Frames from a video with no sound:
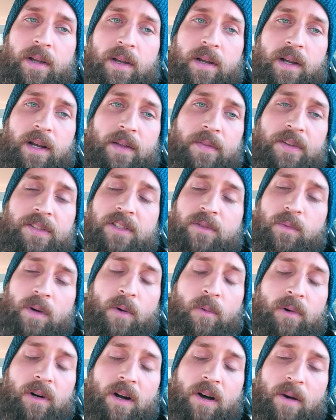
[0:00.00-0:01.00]
And this is
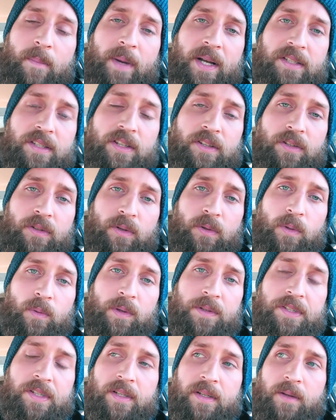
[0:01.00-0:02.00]
what we're all meant to
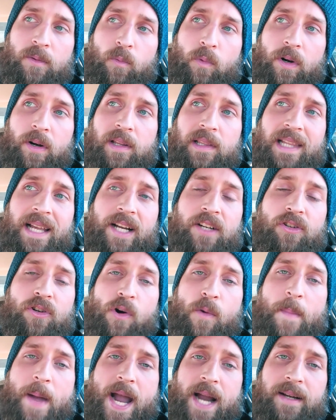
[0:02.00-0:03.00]
do. We're
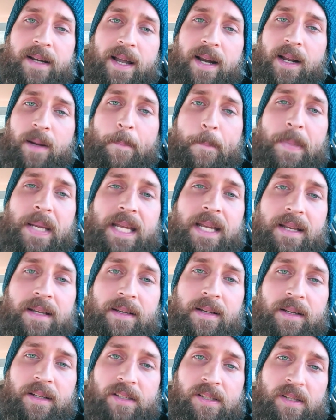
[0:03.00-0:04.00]
electromagnetic
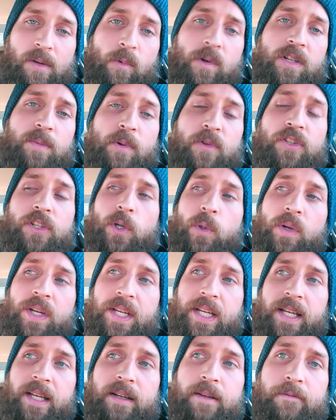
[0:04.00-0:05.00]
beings. We're supposed to
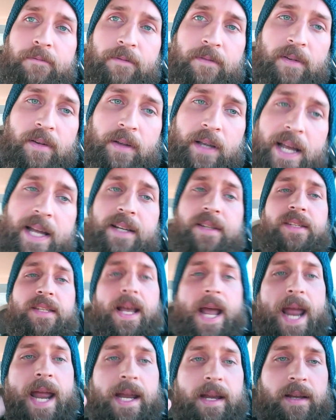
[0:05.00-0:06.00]
give and
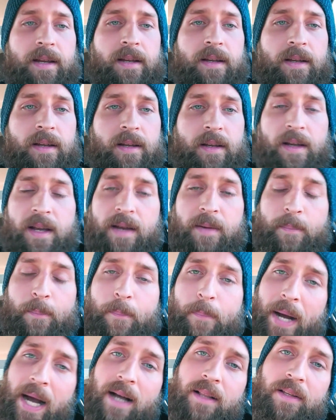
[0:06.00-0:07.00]
take in
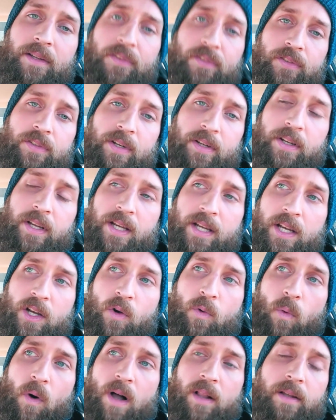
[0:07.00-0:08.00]
balance and
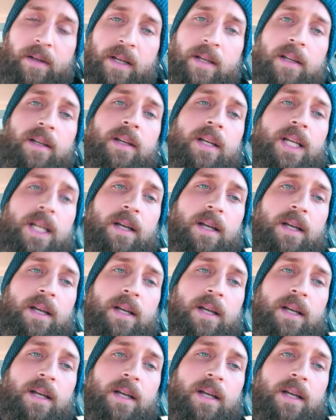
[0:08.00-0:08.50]
equality.